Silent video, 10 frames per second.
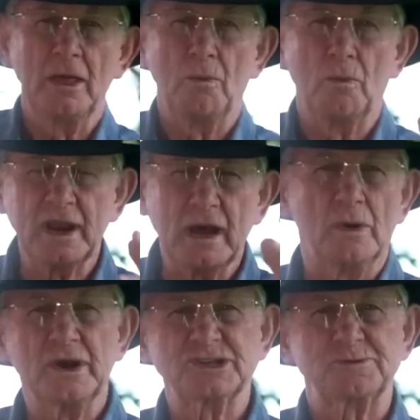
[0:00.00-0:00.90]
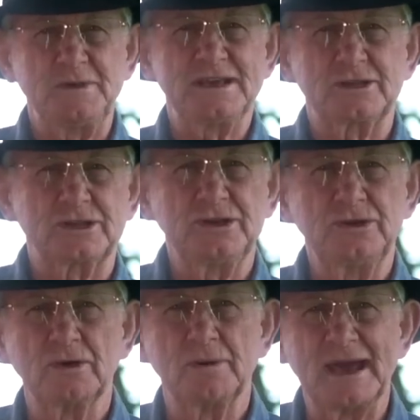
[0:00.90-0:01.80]
what I want to speak to
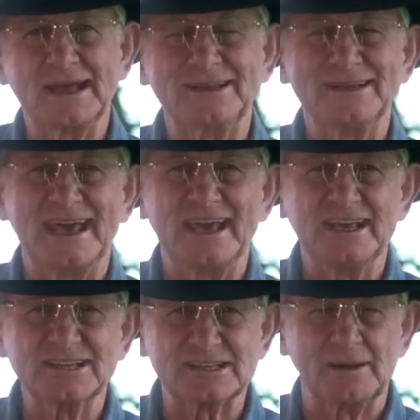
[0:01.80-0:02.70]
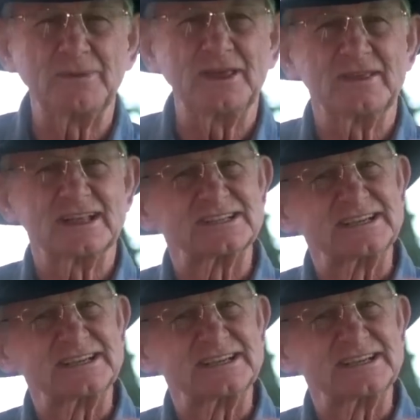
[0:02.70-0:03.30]
you about today is something that's